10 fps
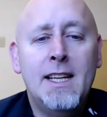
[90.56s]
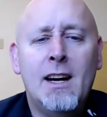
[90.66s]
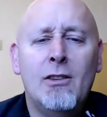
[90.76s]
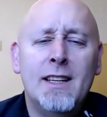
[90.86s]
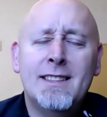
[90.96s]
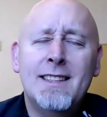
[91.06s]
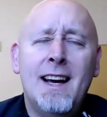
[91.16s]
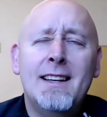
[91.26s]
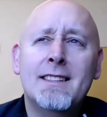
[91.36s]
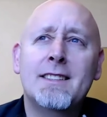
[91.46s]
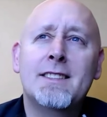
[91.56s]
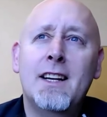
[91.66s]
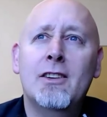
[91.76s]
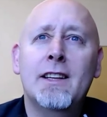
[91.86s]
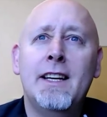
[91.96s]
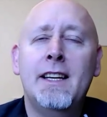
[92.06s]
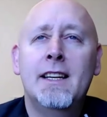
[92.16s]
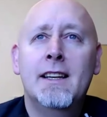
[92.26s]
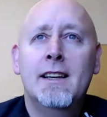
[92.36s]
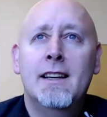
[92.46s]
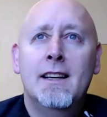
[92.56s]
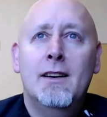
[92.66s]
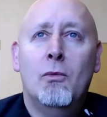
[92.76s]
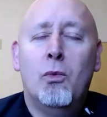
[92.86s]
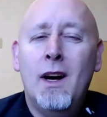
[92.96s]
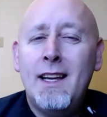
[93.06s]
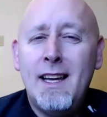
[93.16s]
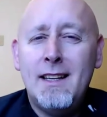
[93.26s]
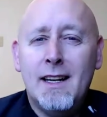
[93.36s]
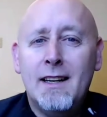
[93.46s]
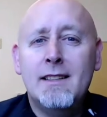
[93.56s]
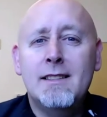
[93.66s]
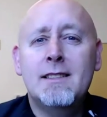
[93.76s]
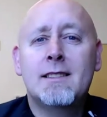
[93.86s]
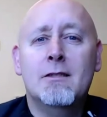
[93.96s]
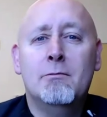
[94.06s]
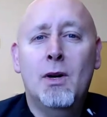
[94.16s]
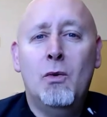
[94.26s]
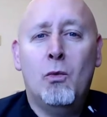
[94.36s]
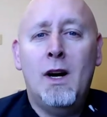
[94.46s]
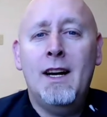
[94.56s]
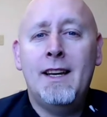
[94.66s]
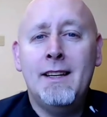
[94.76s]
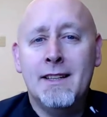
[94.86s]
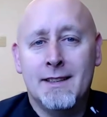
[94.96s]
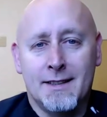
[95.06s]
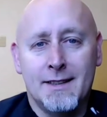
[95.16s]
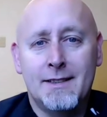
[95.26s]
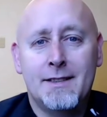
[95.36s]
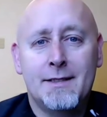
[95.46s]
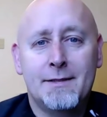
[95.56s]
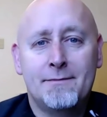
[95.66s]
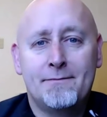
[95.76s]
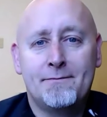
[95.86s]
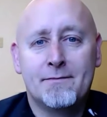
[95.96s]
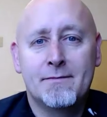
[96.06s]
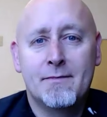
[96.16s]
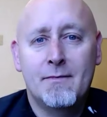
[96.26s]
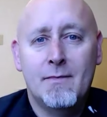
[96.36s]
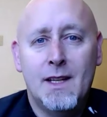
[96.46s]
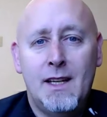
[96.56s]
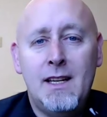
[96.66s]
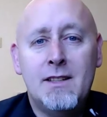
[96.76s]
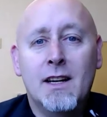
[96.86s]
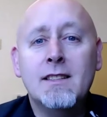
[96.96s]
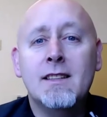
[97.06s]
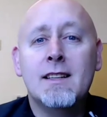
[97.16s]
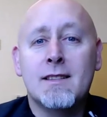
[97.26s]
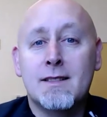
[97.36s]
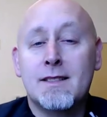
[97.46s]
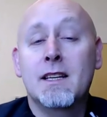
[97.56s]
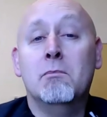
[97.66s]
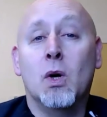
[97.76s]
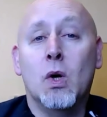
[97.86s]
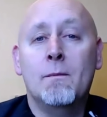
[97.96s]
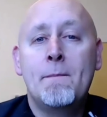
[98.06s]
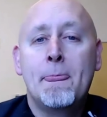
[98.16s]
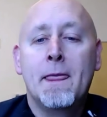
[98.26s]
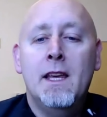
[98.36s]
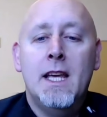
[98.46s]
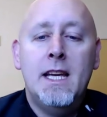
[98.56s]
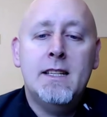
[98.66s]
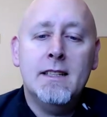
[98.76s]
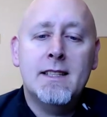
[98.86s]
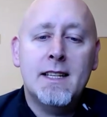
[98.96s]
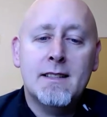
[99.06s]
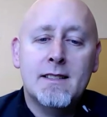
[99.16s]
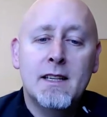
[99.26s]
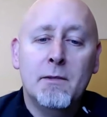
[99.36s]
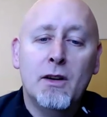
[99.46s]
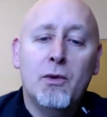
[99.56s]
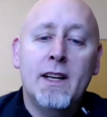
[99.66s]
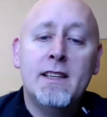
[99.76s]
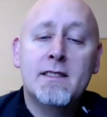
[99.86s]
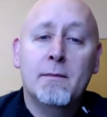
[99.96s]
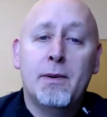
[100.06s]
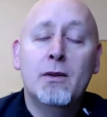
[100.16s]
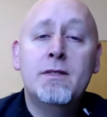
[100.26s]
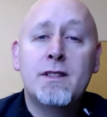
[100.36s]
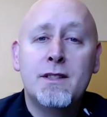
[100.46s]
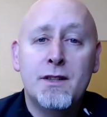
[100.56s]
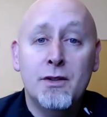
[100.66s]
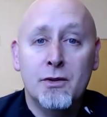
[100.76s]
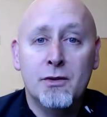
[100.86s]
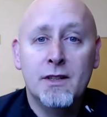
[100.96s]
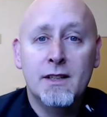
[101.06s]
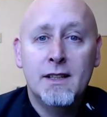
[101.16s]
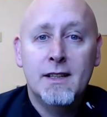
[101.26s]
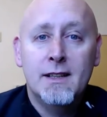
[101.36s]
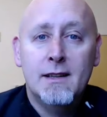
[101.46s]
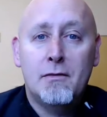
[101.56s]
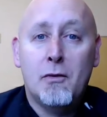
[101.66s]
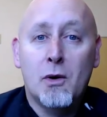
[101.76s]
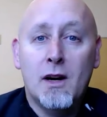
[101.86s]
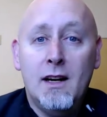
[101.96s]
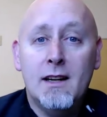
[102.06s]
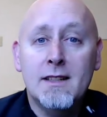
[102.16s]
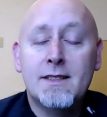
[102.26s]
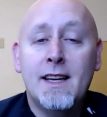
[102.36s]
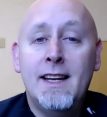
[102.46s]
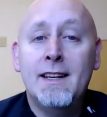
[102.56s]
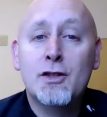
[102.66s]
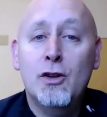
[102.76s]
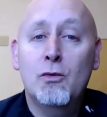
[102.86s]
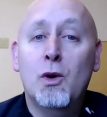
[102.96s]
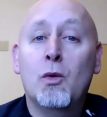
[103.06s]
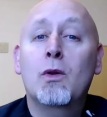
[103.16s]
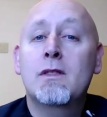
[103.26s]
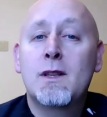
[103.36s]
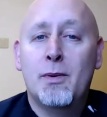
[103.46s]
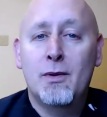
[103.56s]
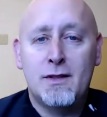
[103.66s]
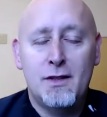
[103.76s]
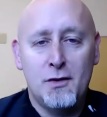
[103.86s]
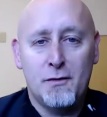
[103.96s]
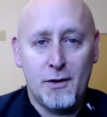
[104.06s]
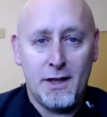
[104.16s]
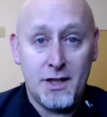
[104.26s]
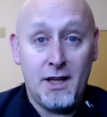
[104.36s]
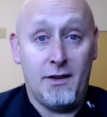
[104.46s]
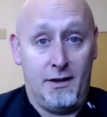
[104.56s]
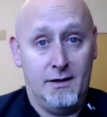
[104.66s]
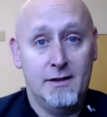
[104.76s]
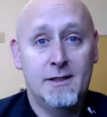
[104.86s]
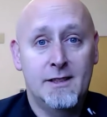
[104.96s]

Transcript: Now, it's not necessarily what he does, but why he does it. He does it as a symbol. He does it as a symbol of what he's supposed to do for us, and in turn, what we're supposed to do for each other.